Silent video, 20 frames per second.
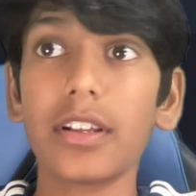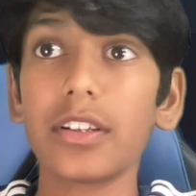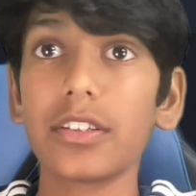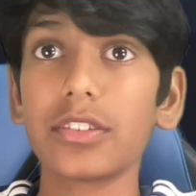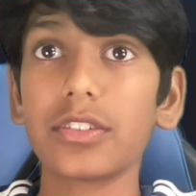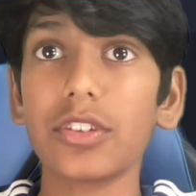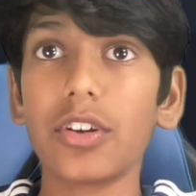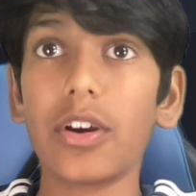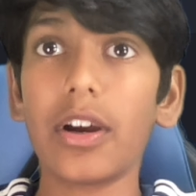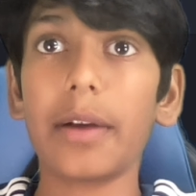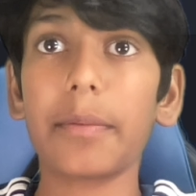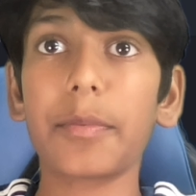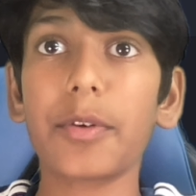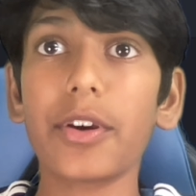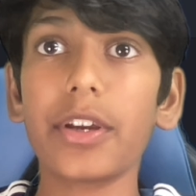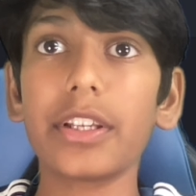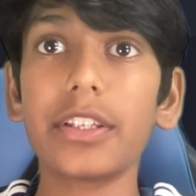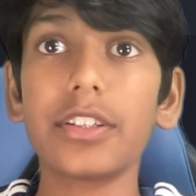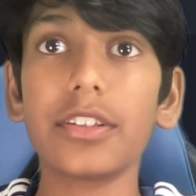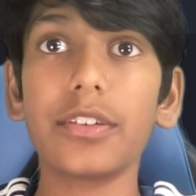So I'm
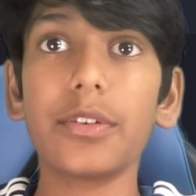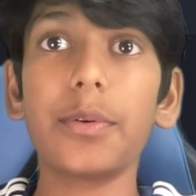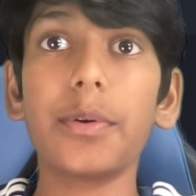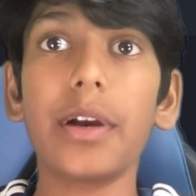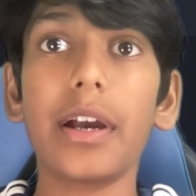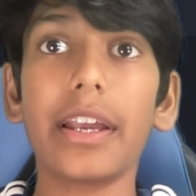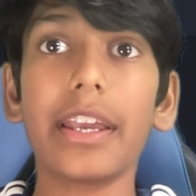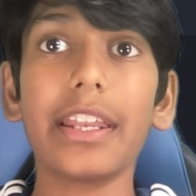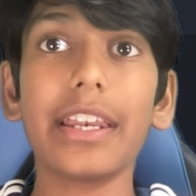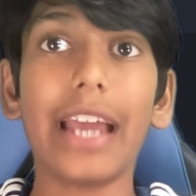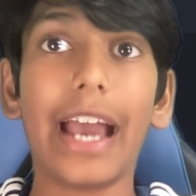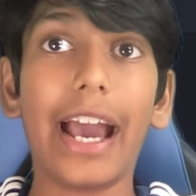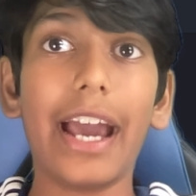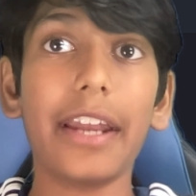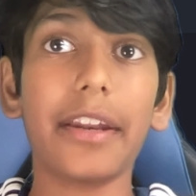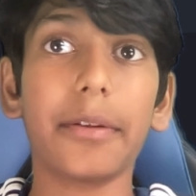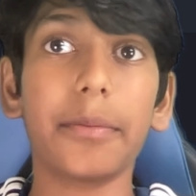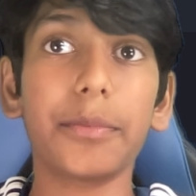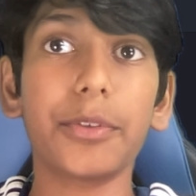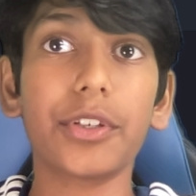going to, in
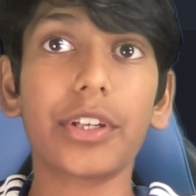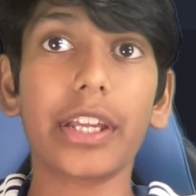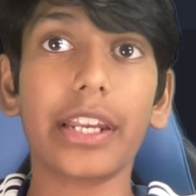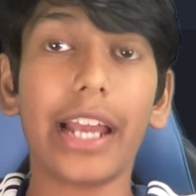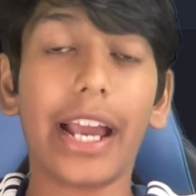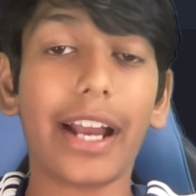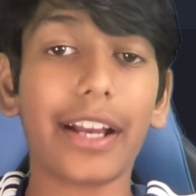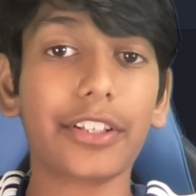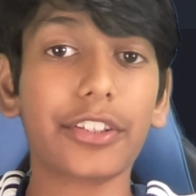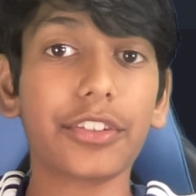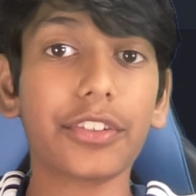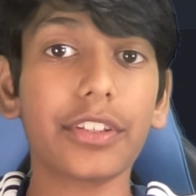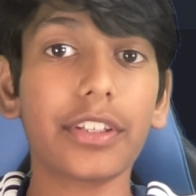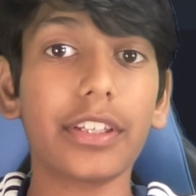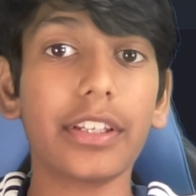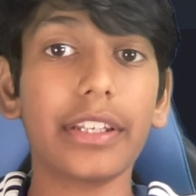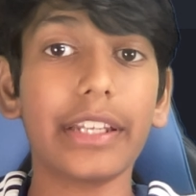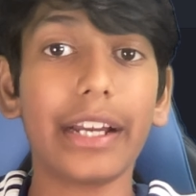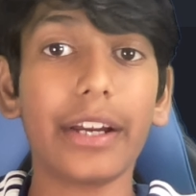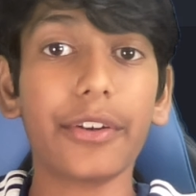Atom, you can
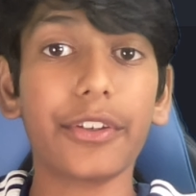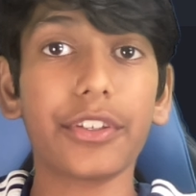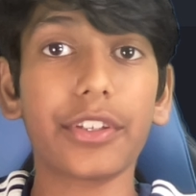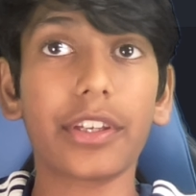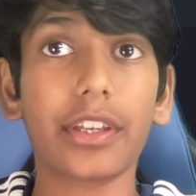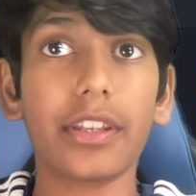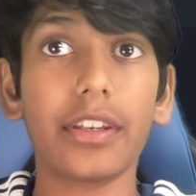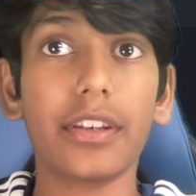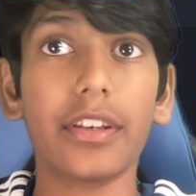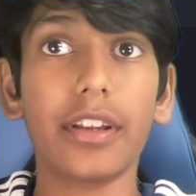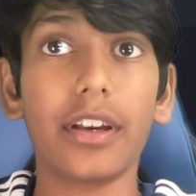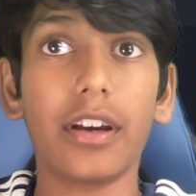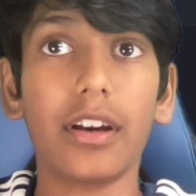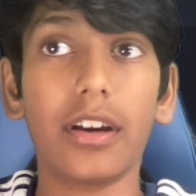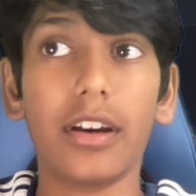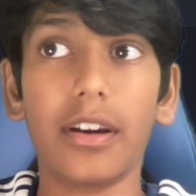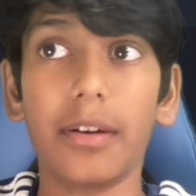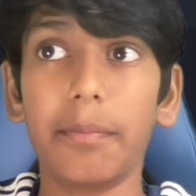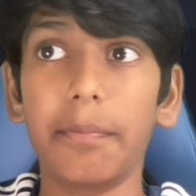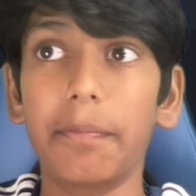actually, now you can
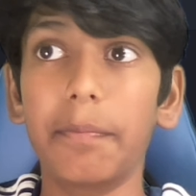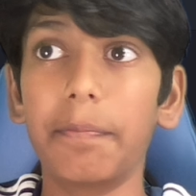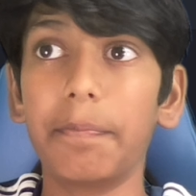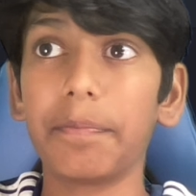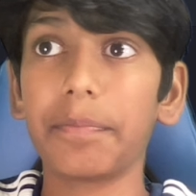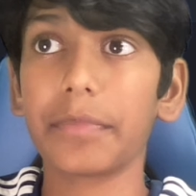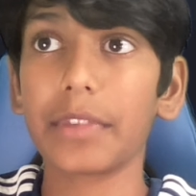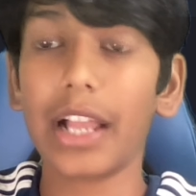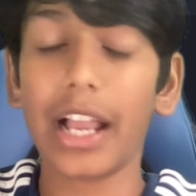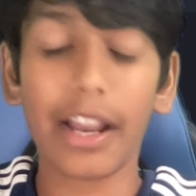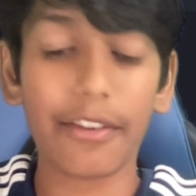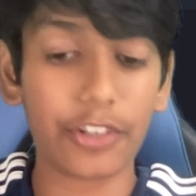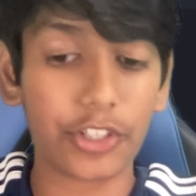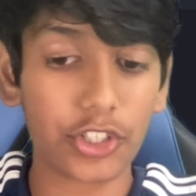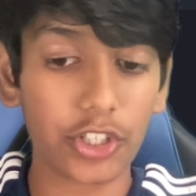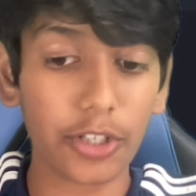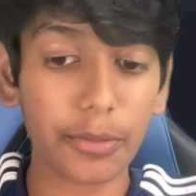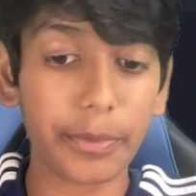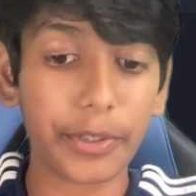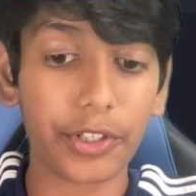um, have a
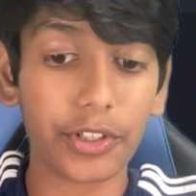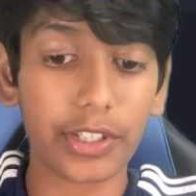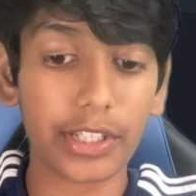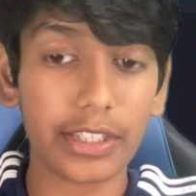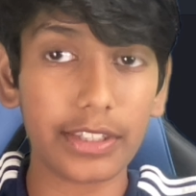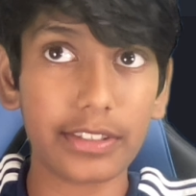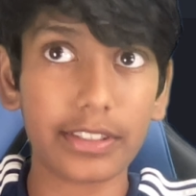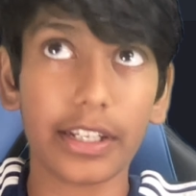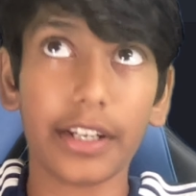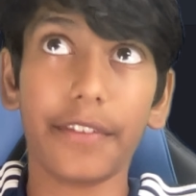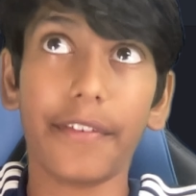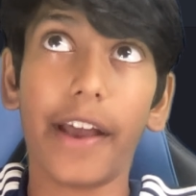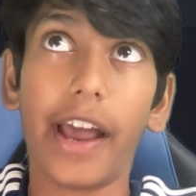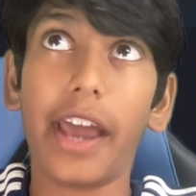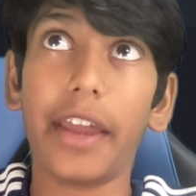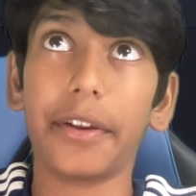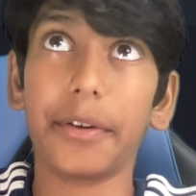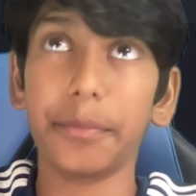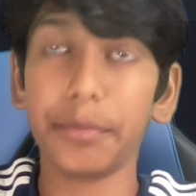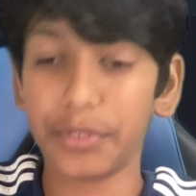terminal inside of
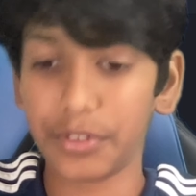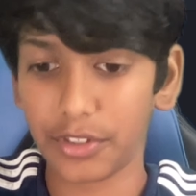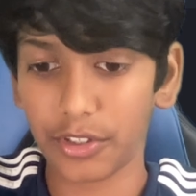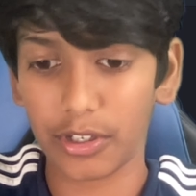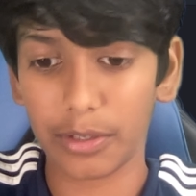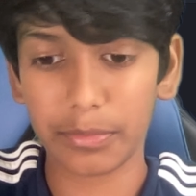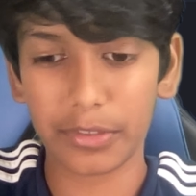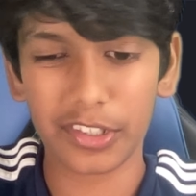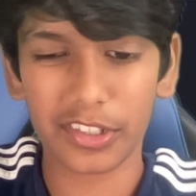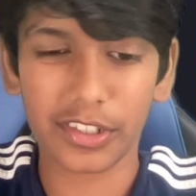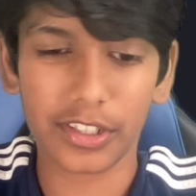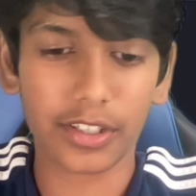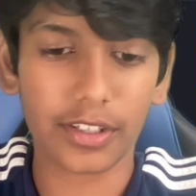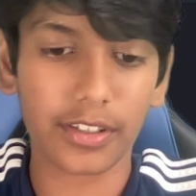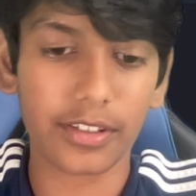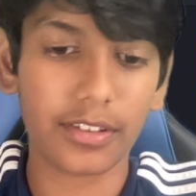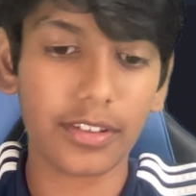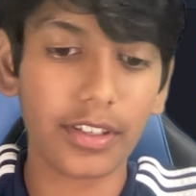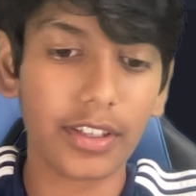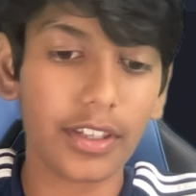Atom, so I'm just
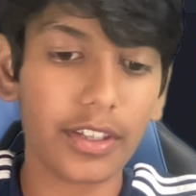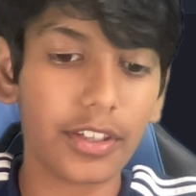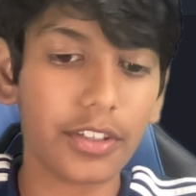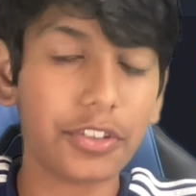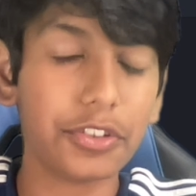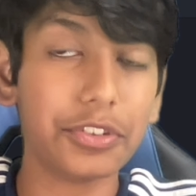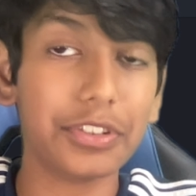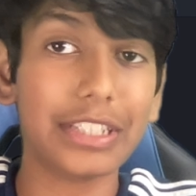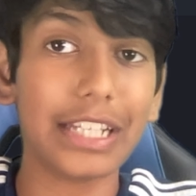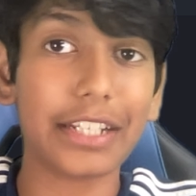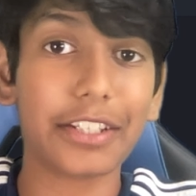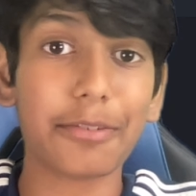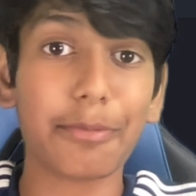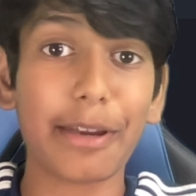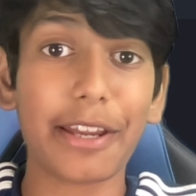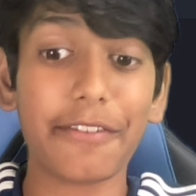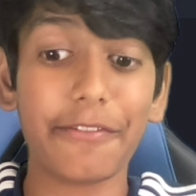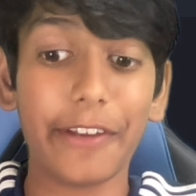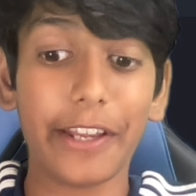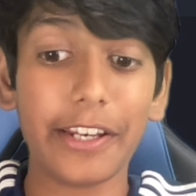gonna use that to
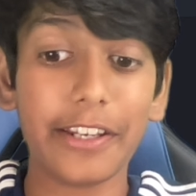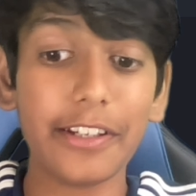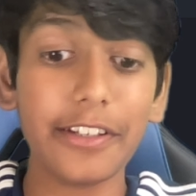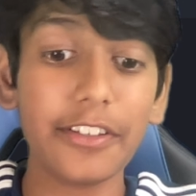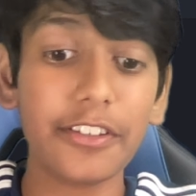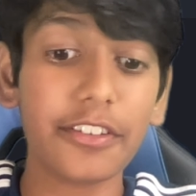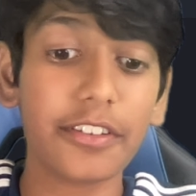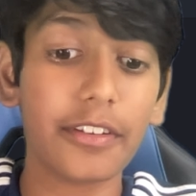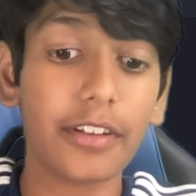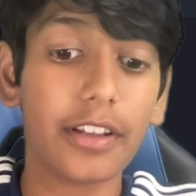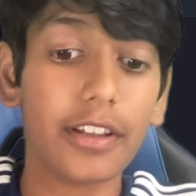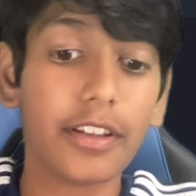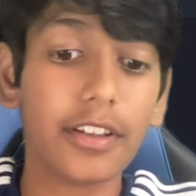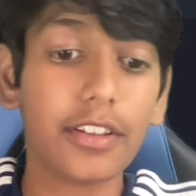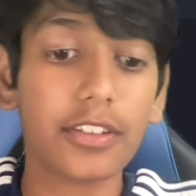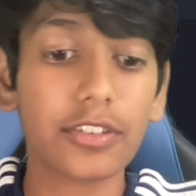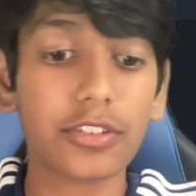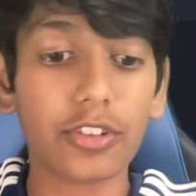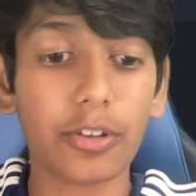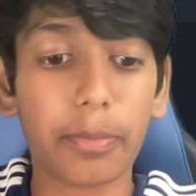my advantage.
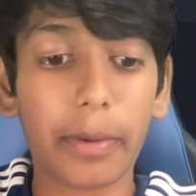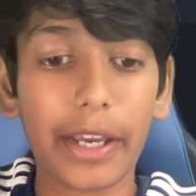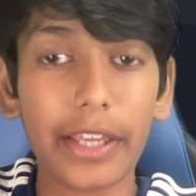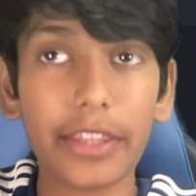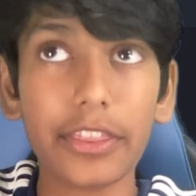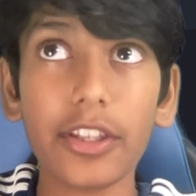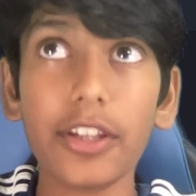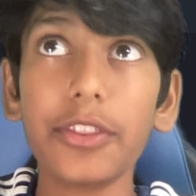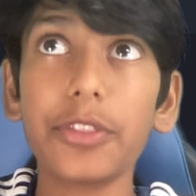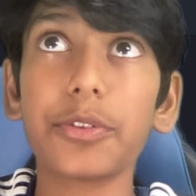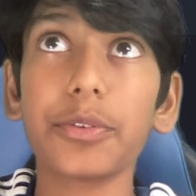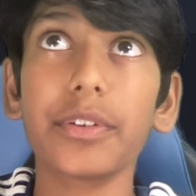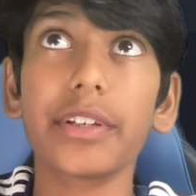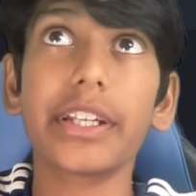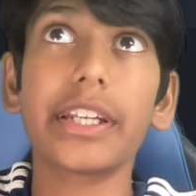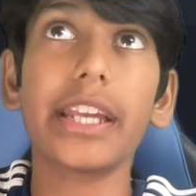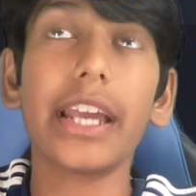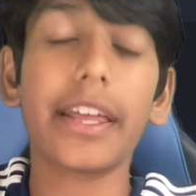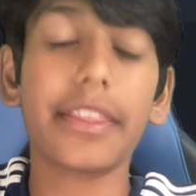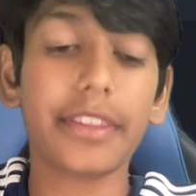So Python
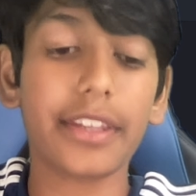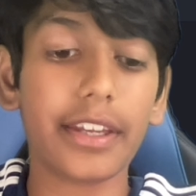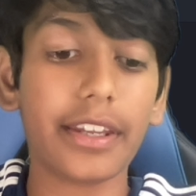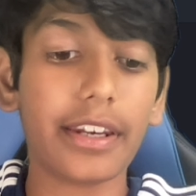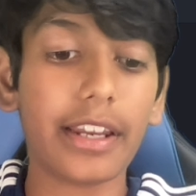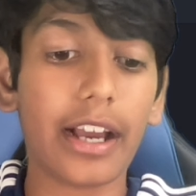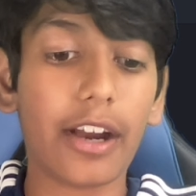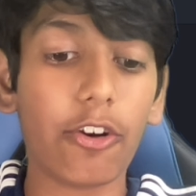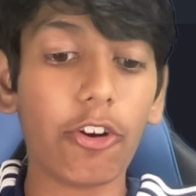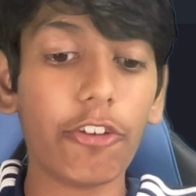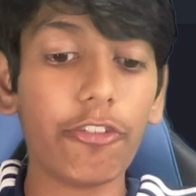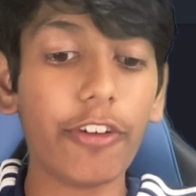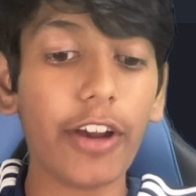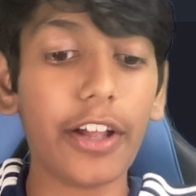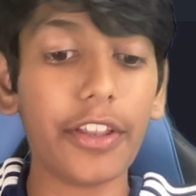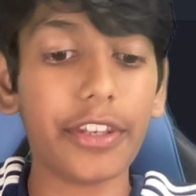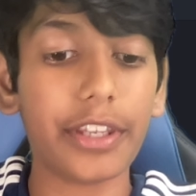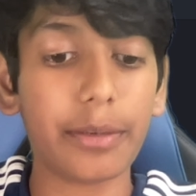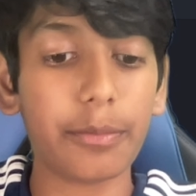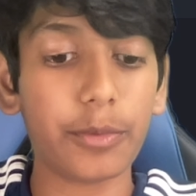3 and then our
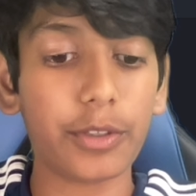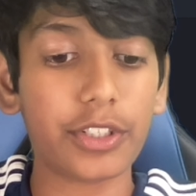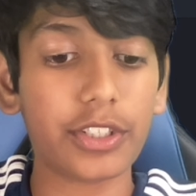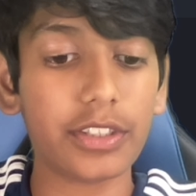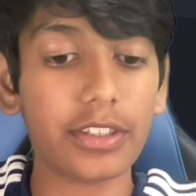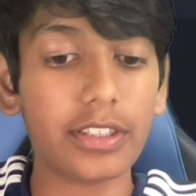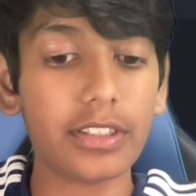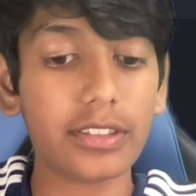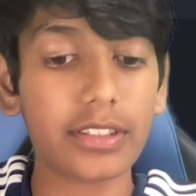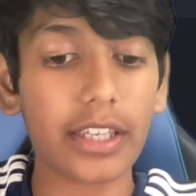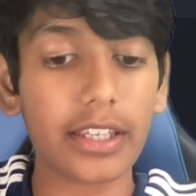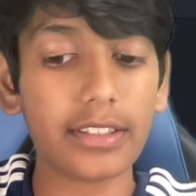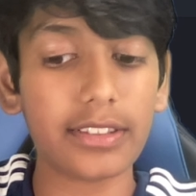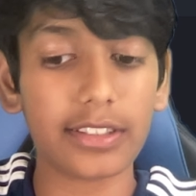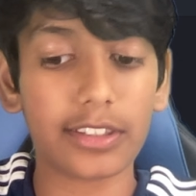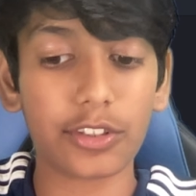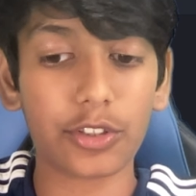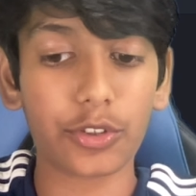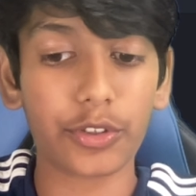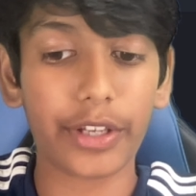file name, which in this case
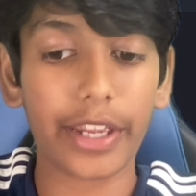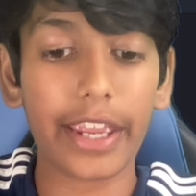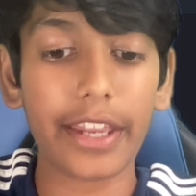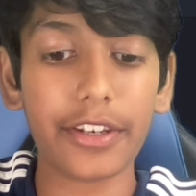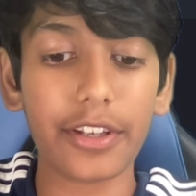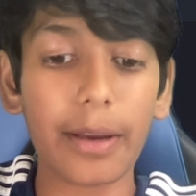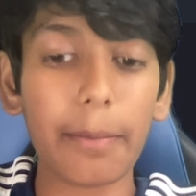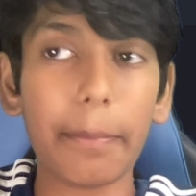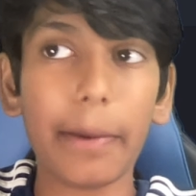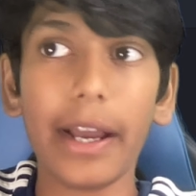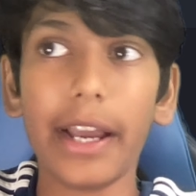it's create.py.